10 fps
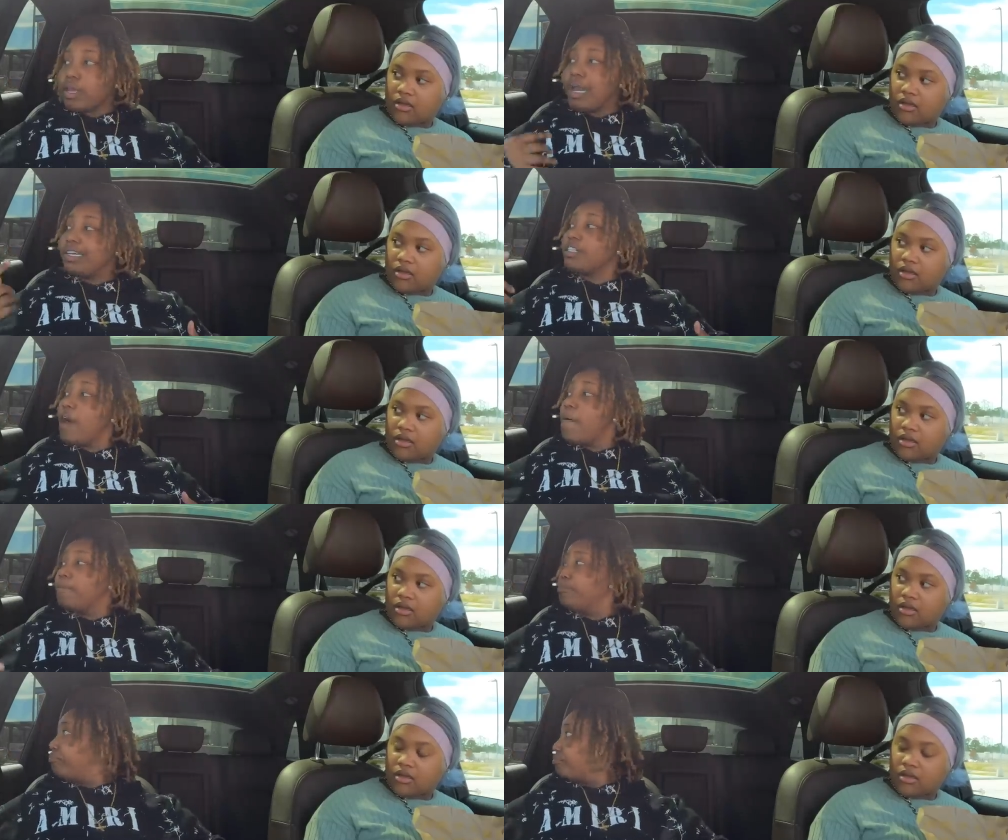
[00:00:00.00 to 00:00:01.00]
Speaker 1: Let's go.
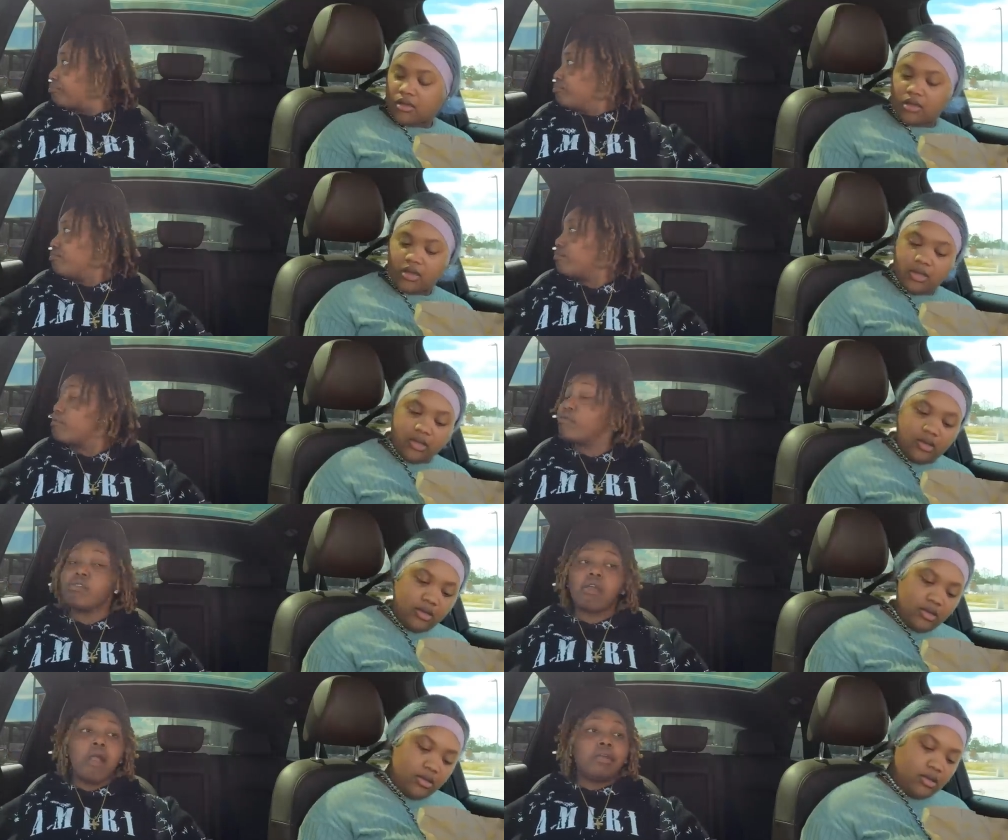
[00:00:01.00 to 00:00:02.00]

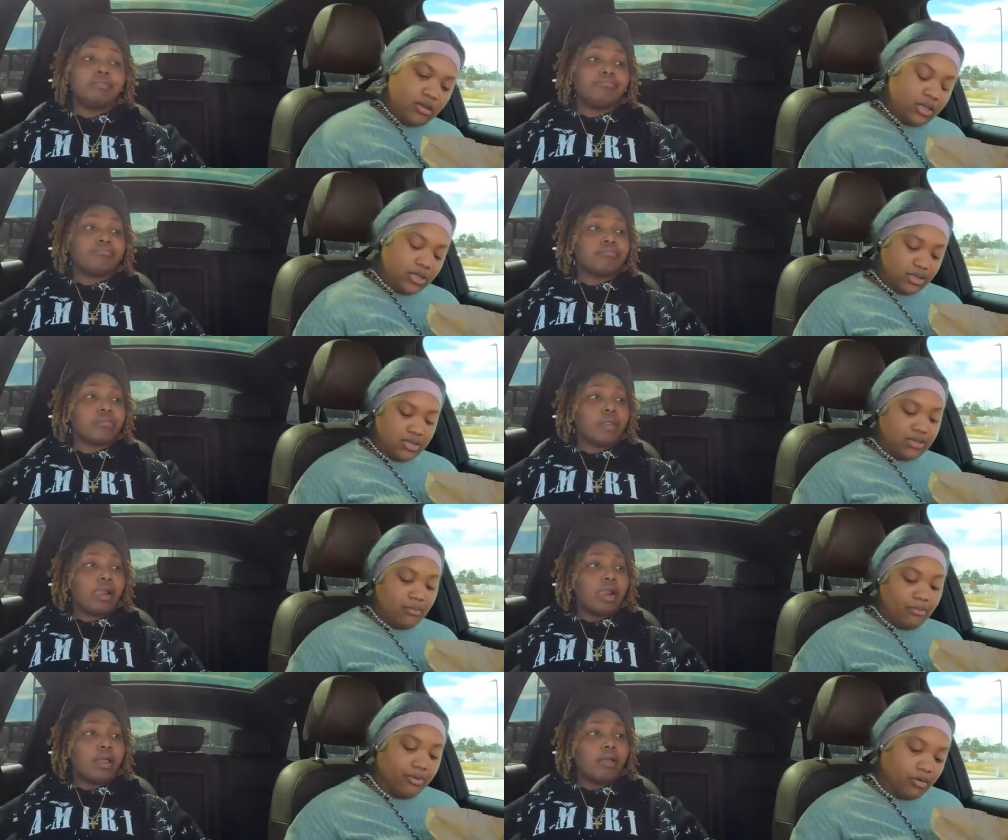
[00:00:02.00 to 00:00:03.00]
This is some
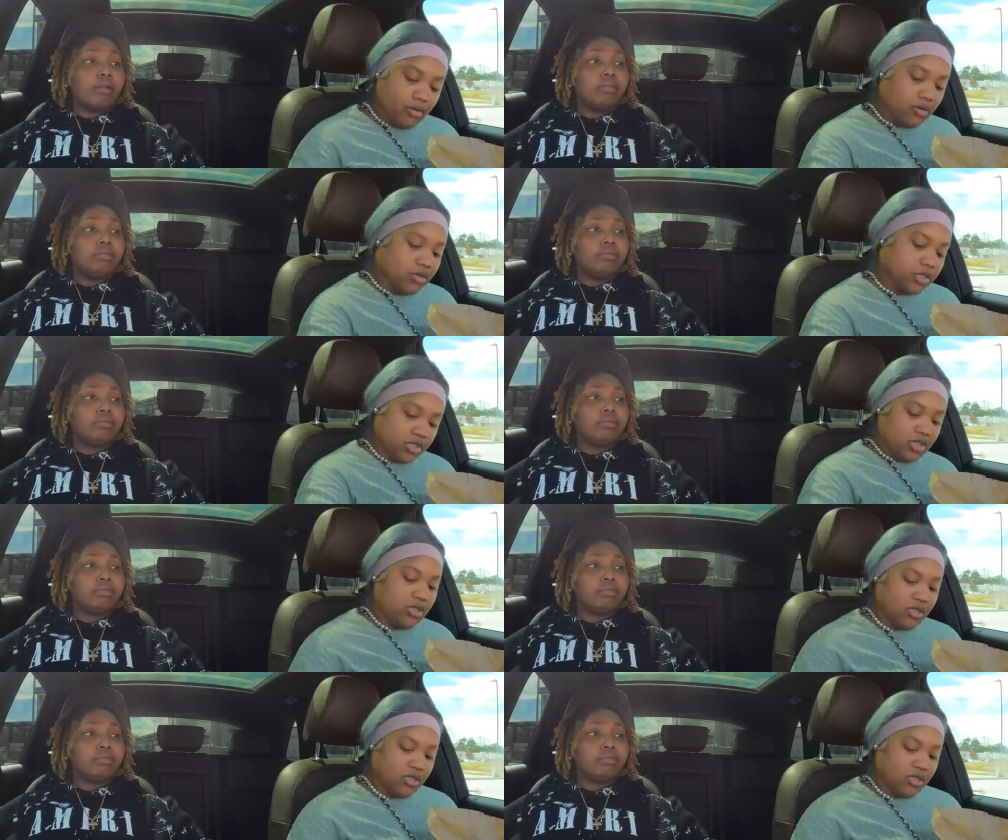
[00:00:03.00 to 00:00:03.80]
bullshit.